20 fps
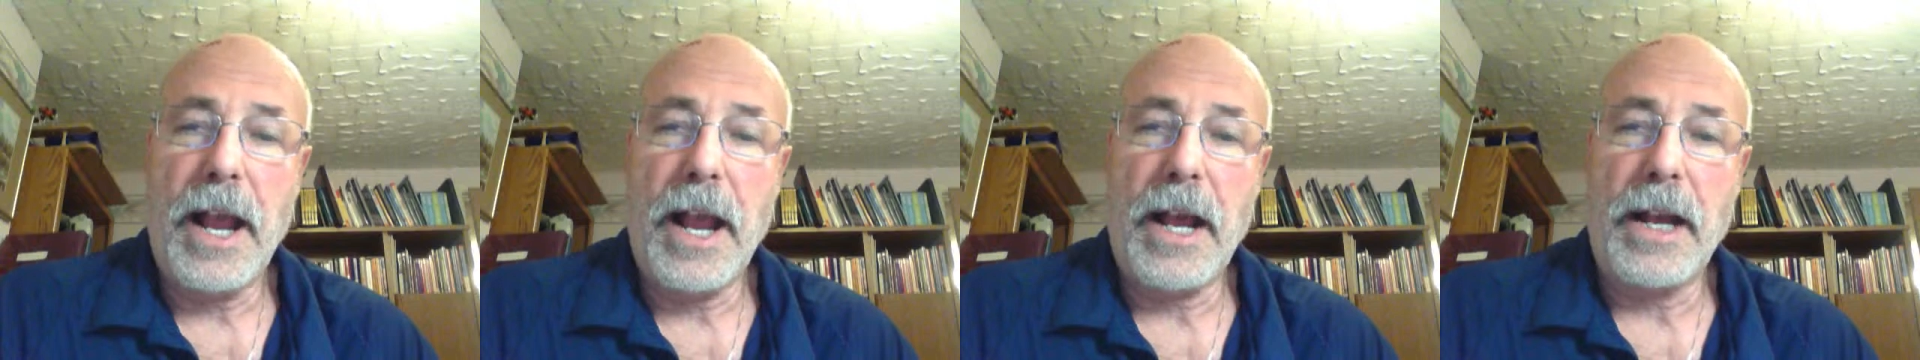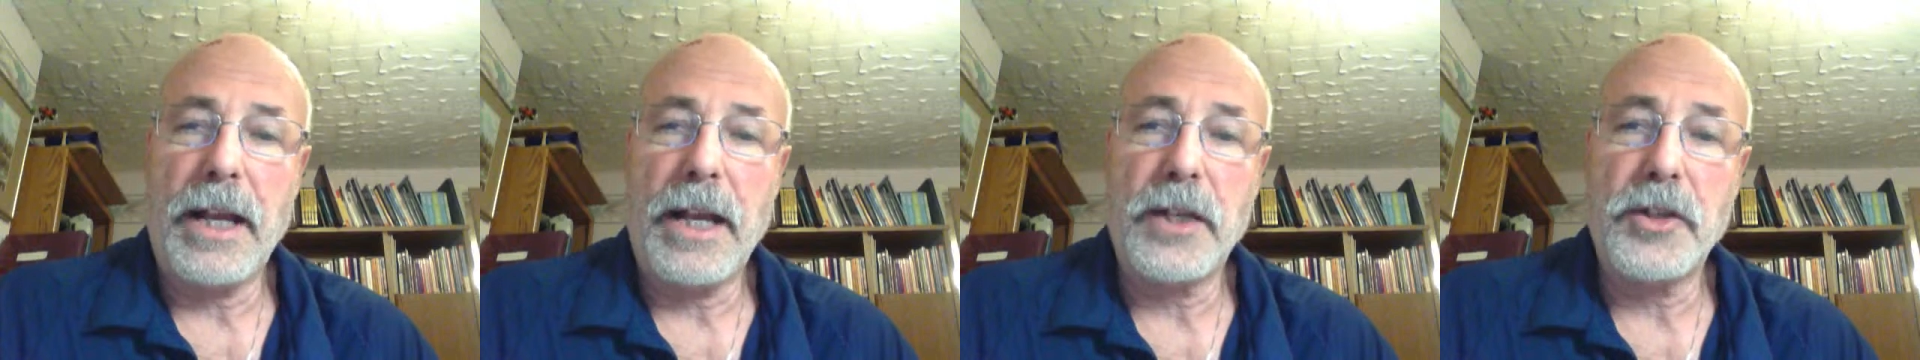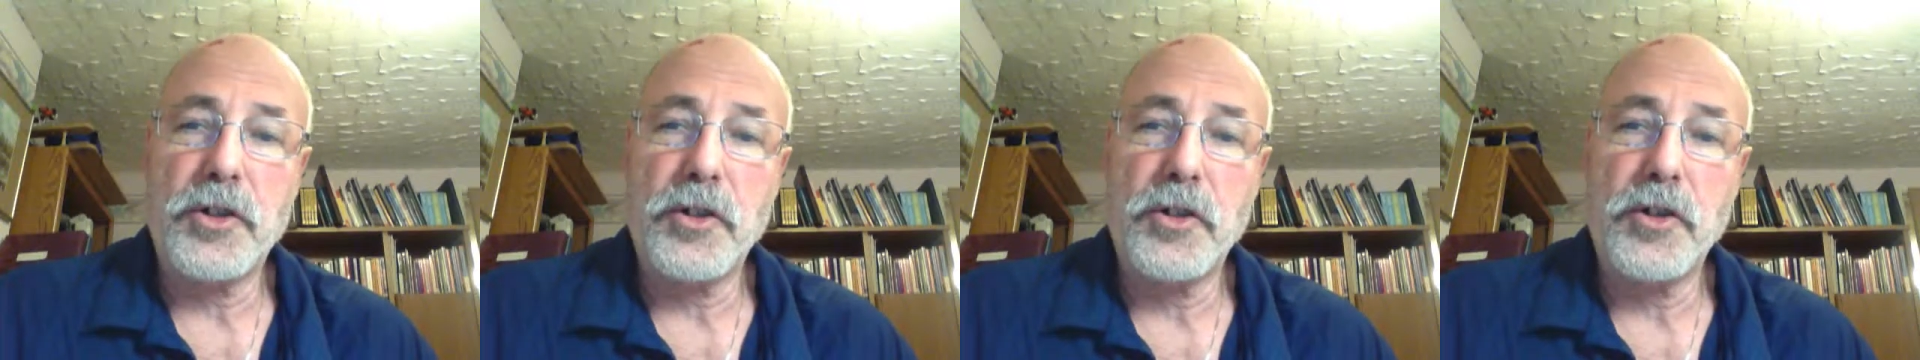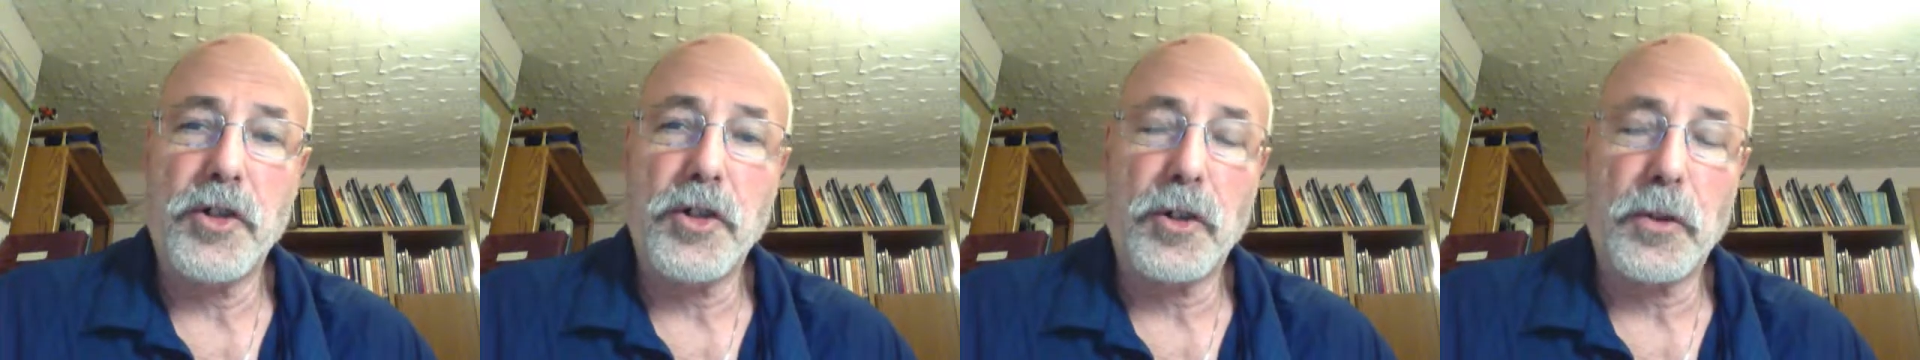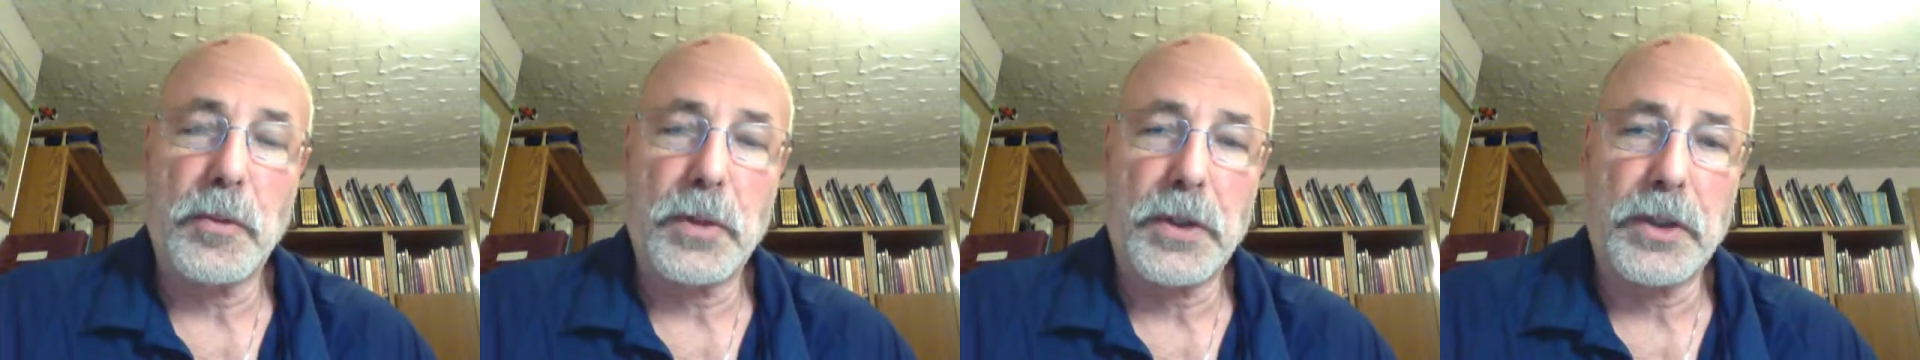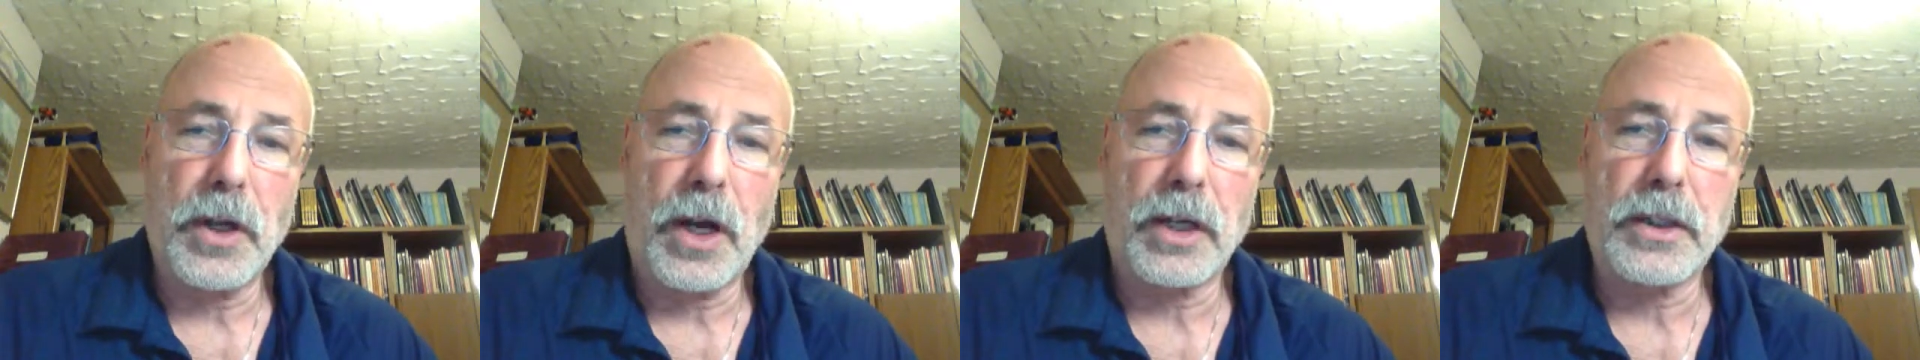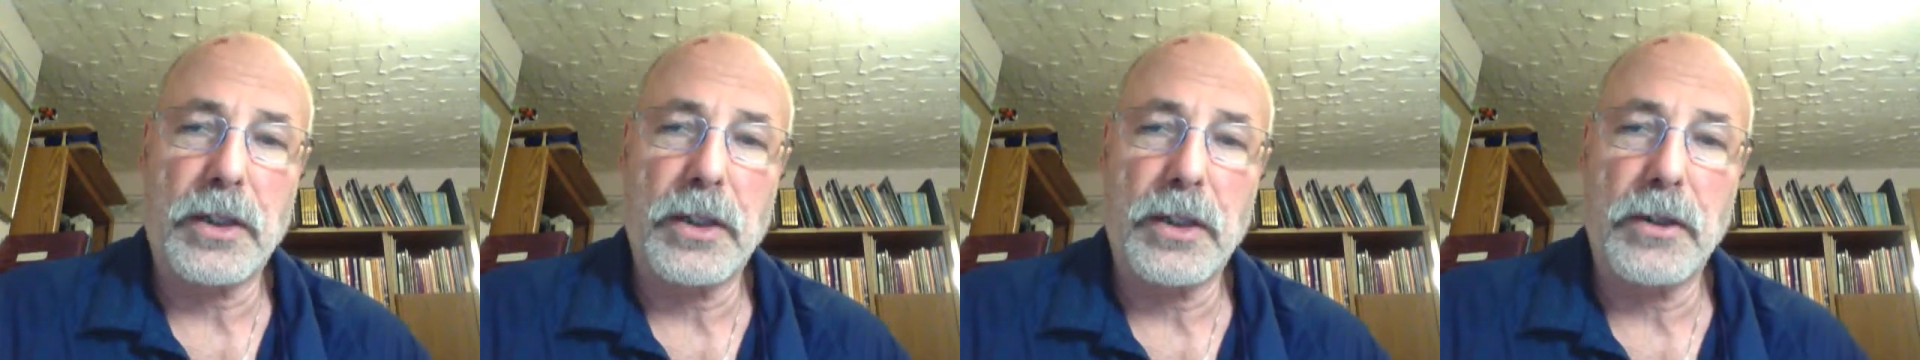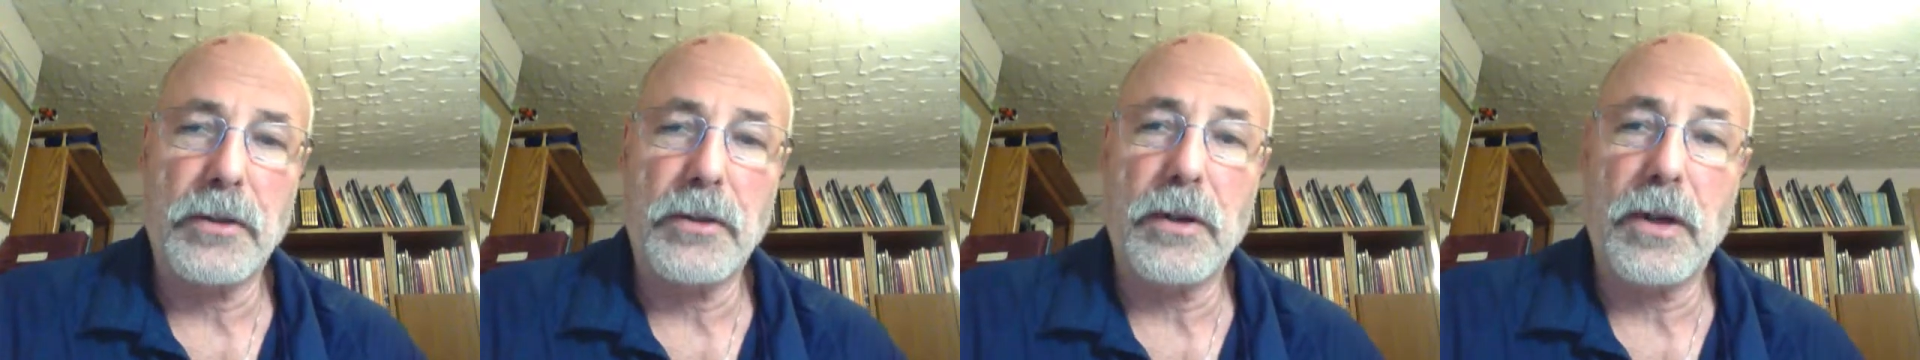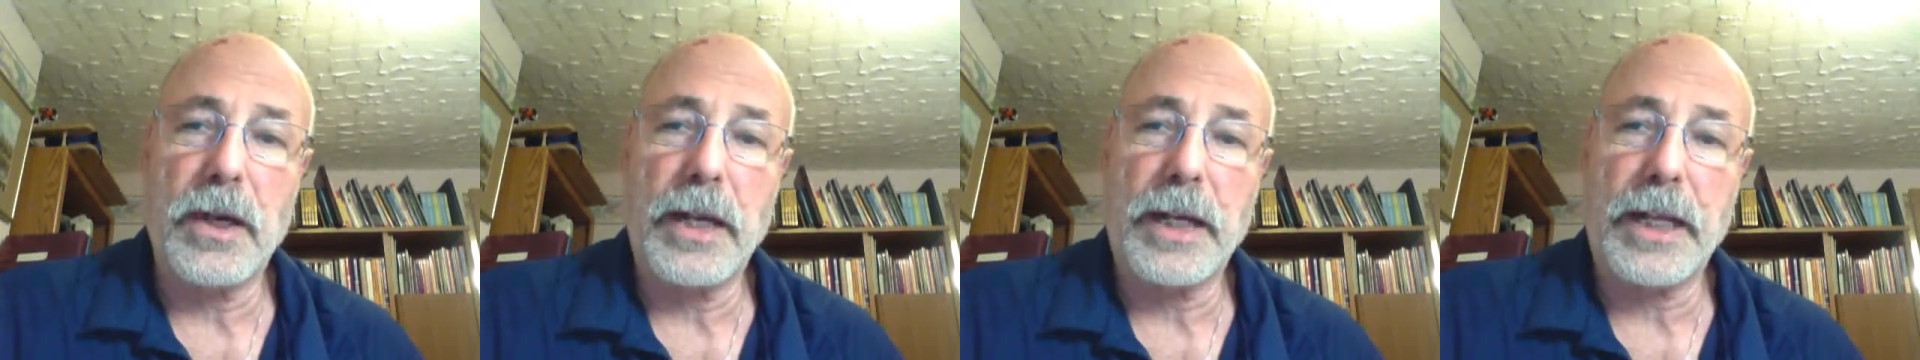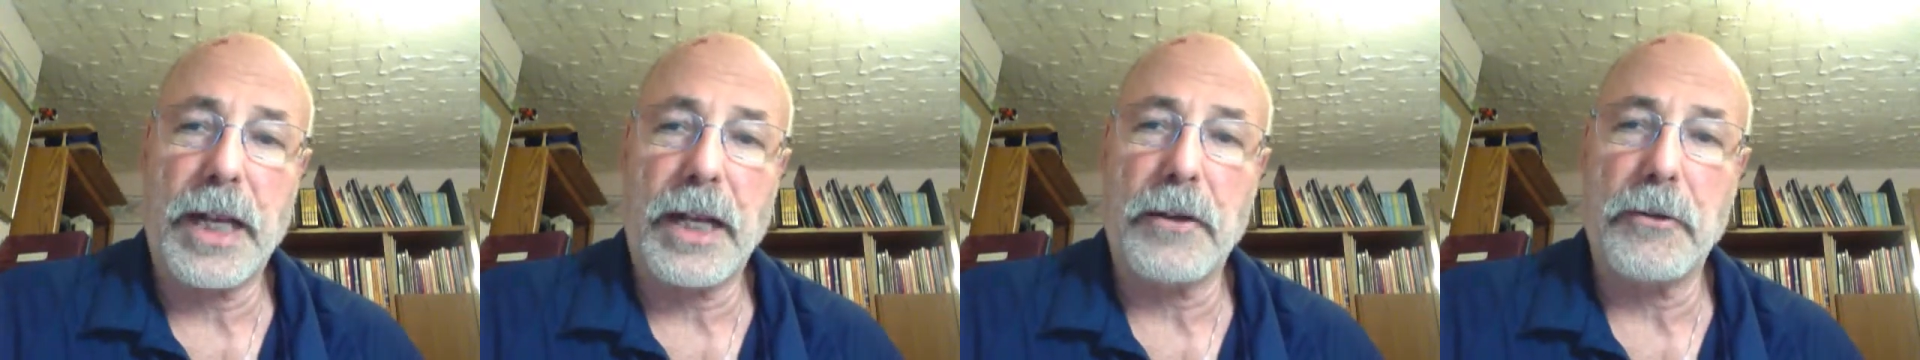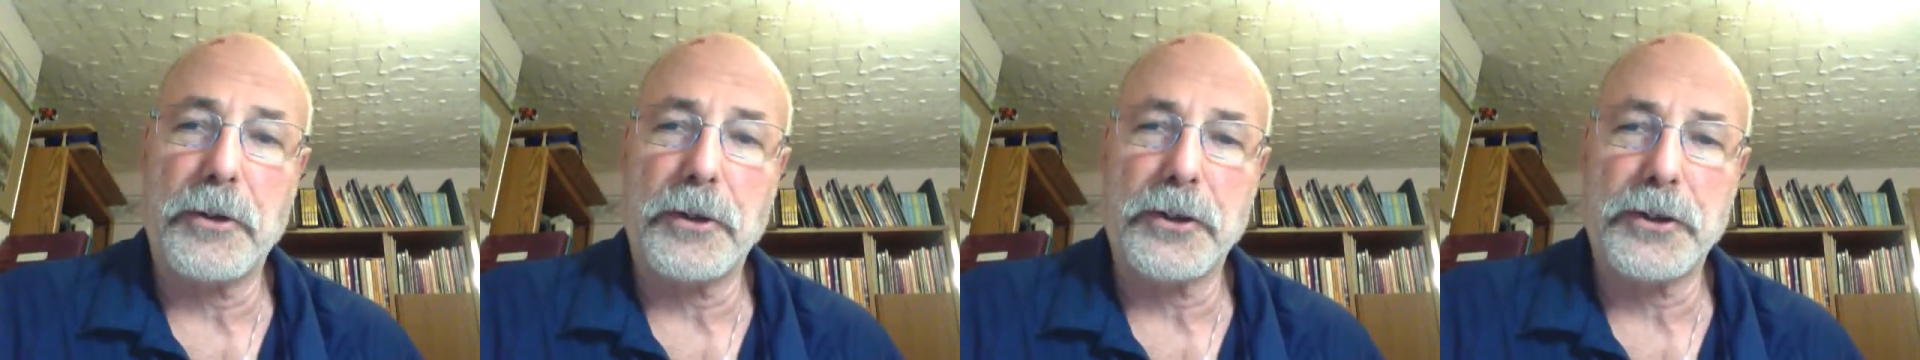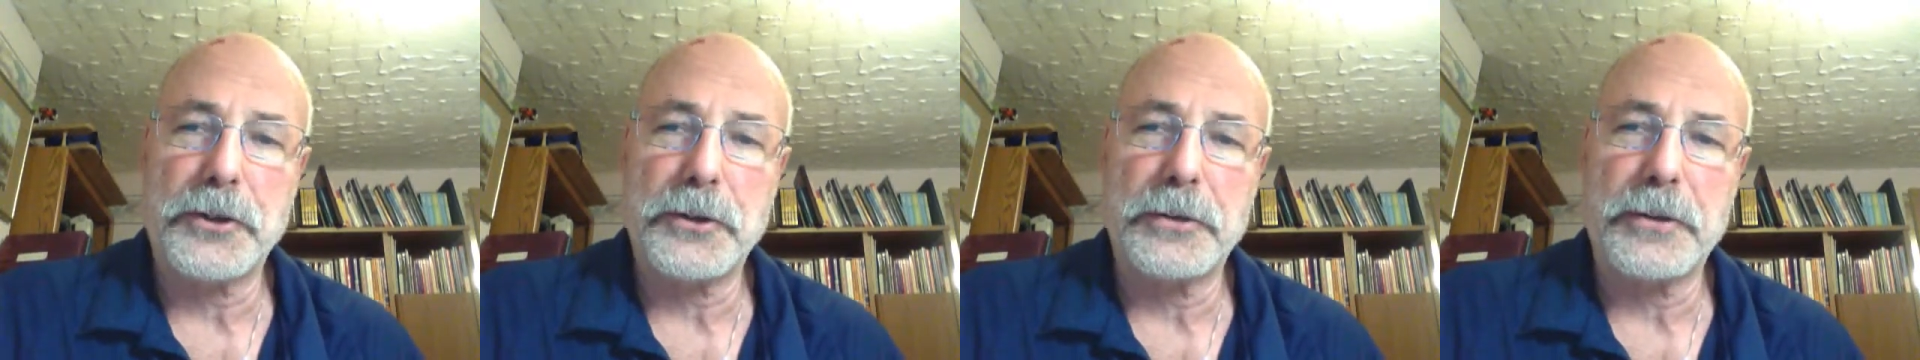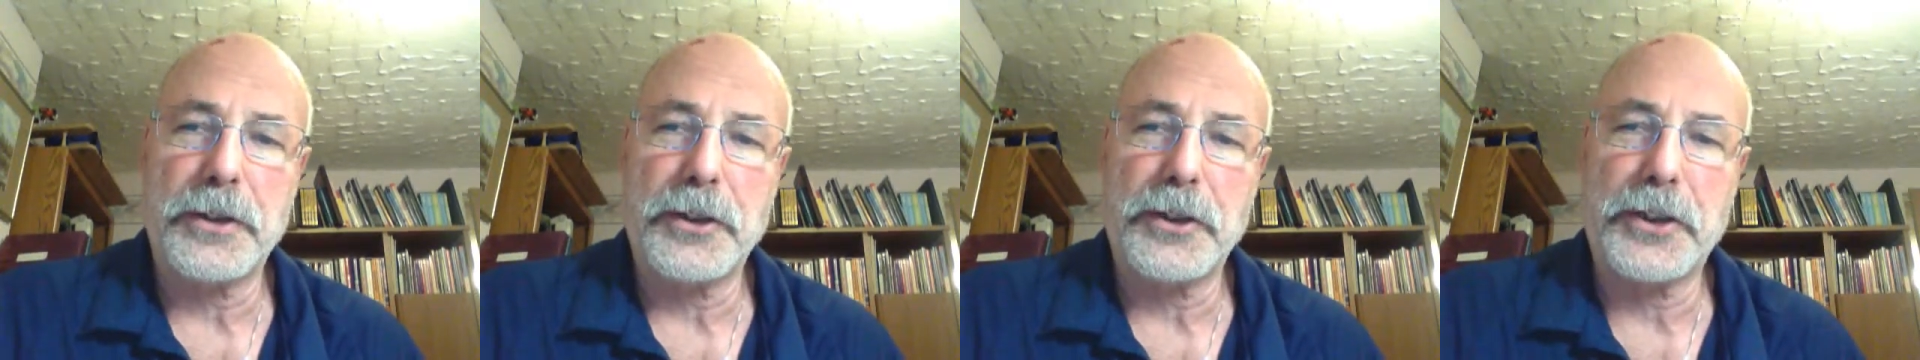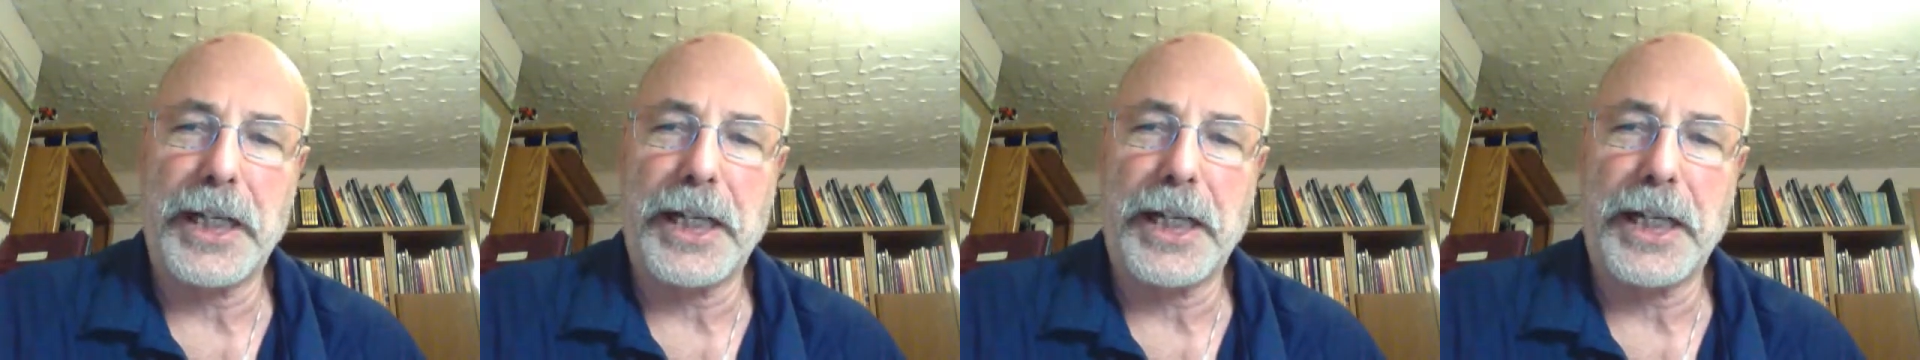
And as usual, we talk to you again real soon.